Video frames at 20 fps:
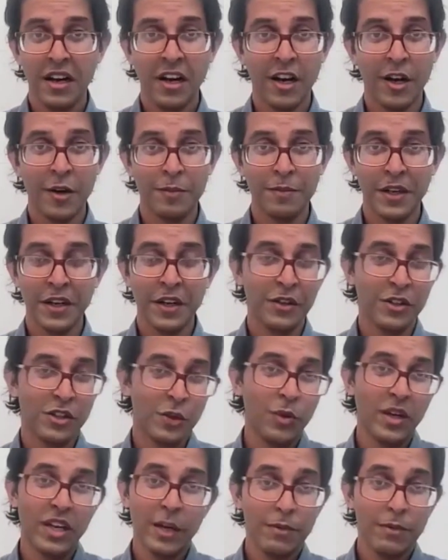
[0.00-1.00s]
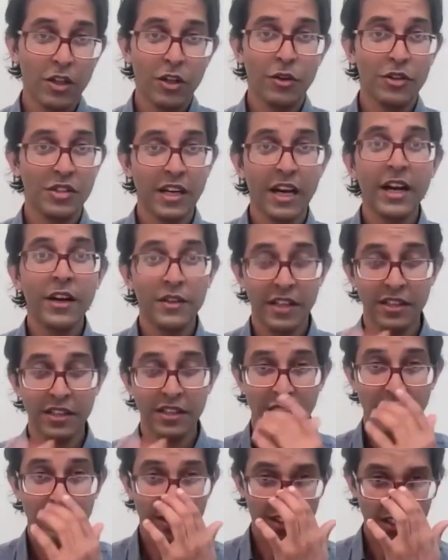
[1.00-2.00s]
And so we kept a close eye on things,
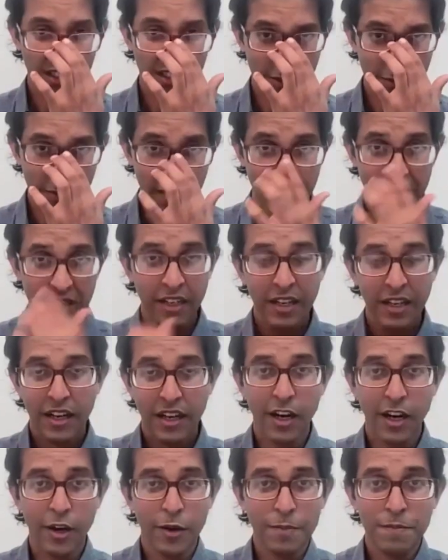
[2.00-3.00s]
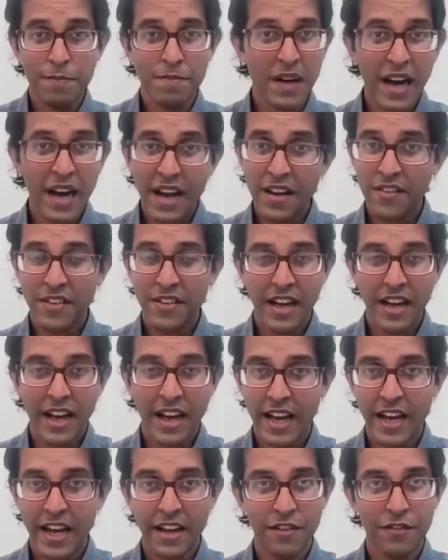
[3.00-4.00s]
obviously, but I haven't
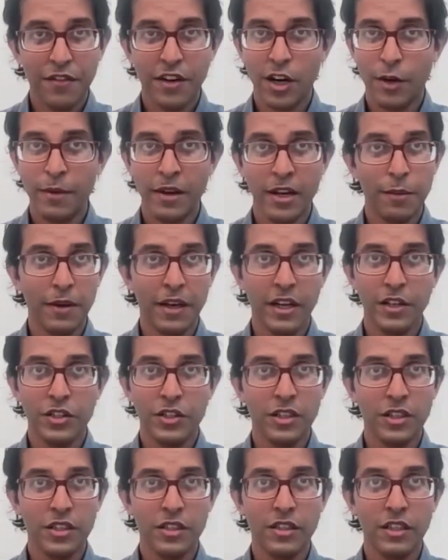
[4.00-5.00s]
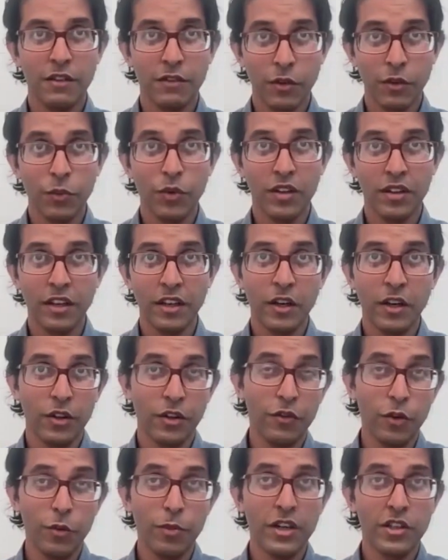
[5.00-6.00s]
had very many patients, even with, the
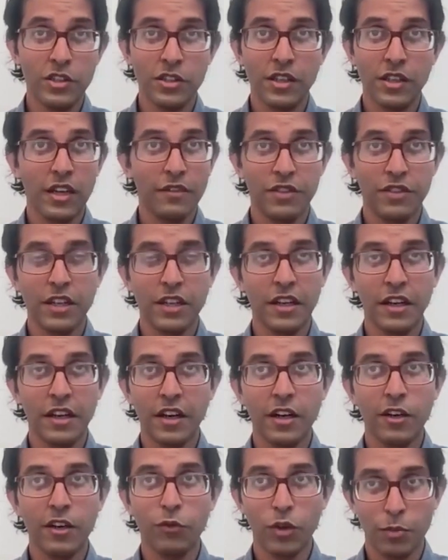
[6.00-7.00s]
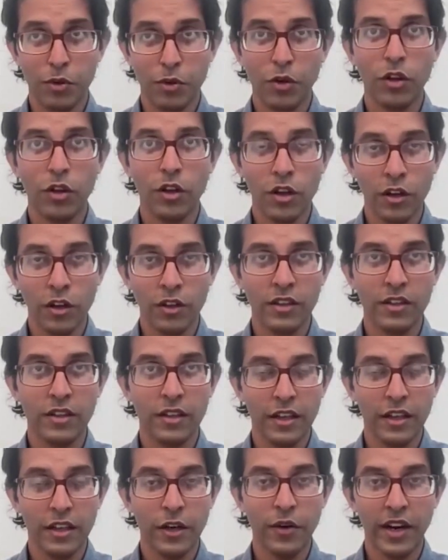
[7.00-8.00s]
few patients that I've taken care of with prolonged,
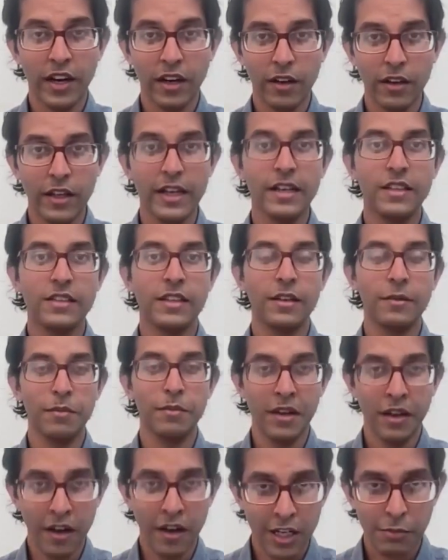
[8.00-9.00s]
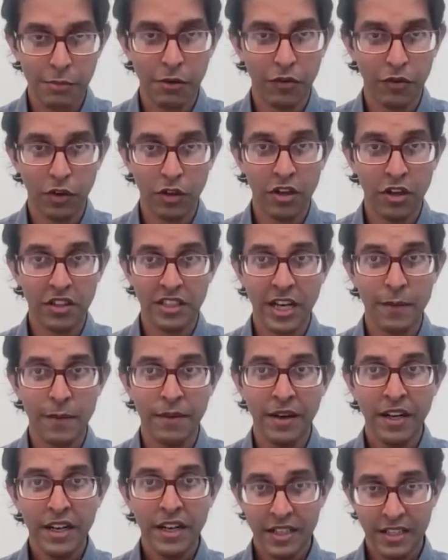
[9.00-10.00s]
air leaks and been in hospital for a long time,
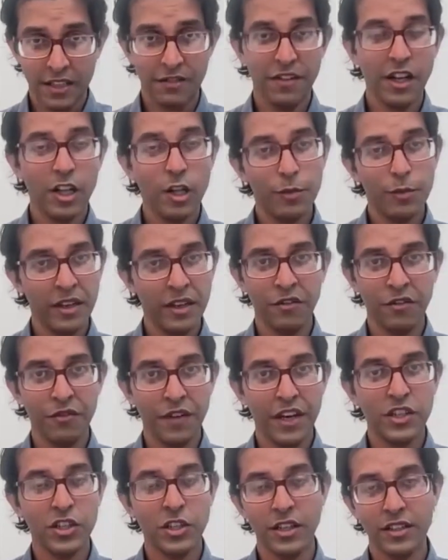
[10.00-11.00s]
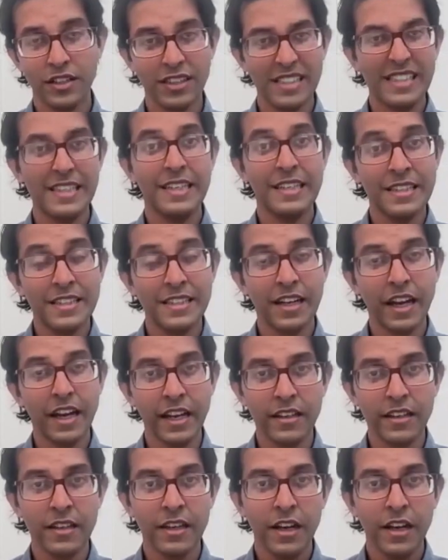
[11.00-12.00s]
developing infection at the skin
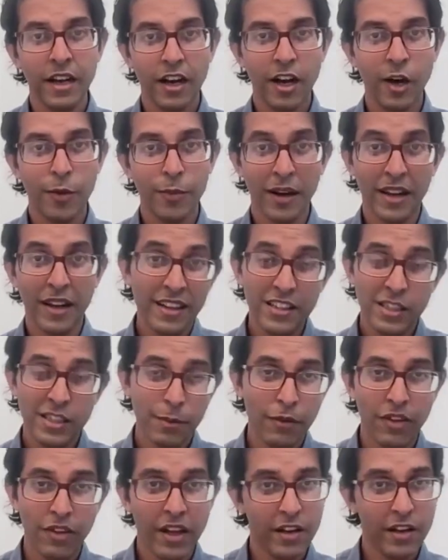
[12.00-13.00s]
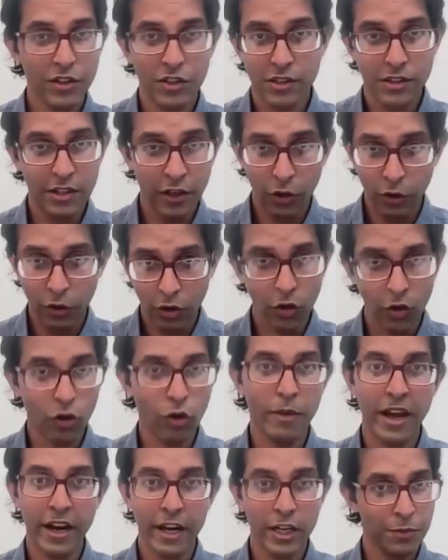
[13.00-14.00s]
site. And I think some of that is just, local
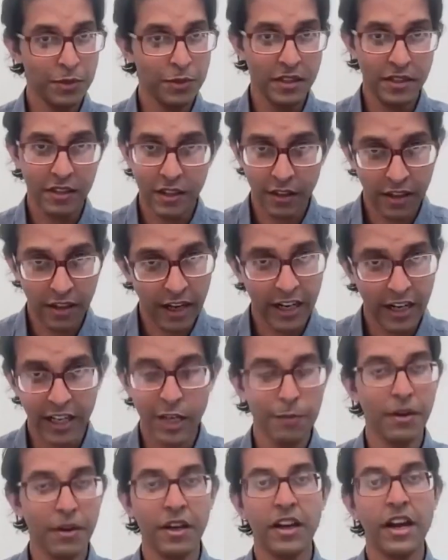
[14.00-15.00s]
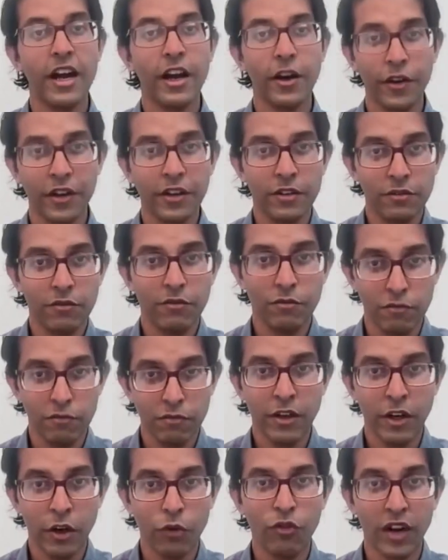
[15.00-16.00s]
management and kind of keeping an eye on it,
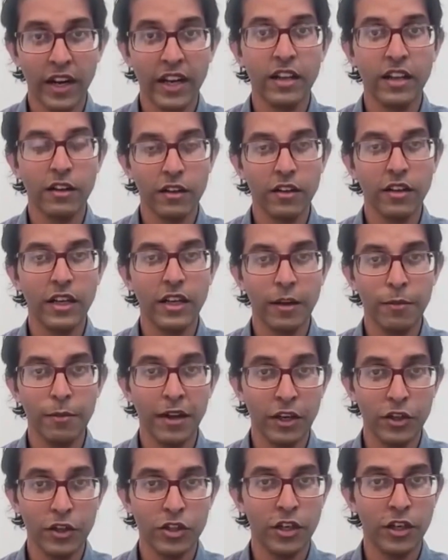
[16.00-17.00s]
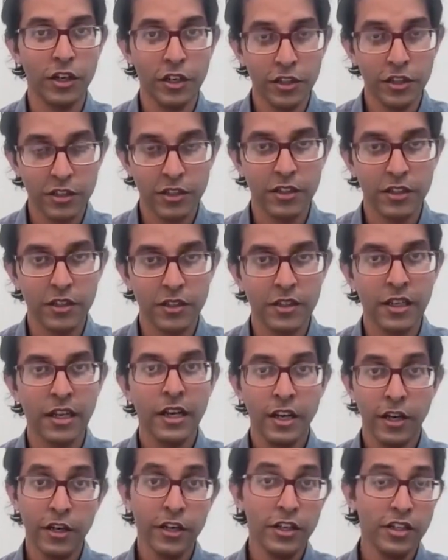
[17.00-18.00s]
regularly, and making sure your
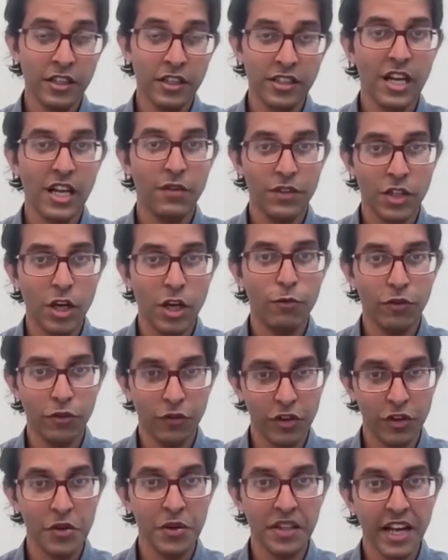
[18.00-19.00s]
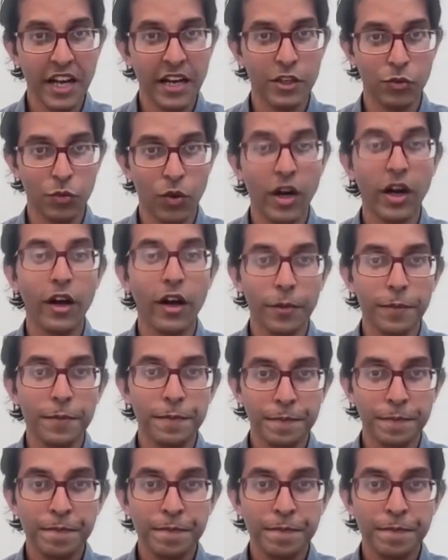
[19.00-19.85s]
nursing staff is helpful for doing that as well.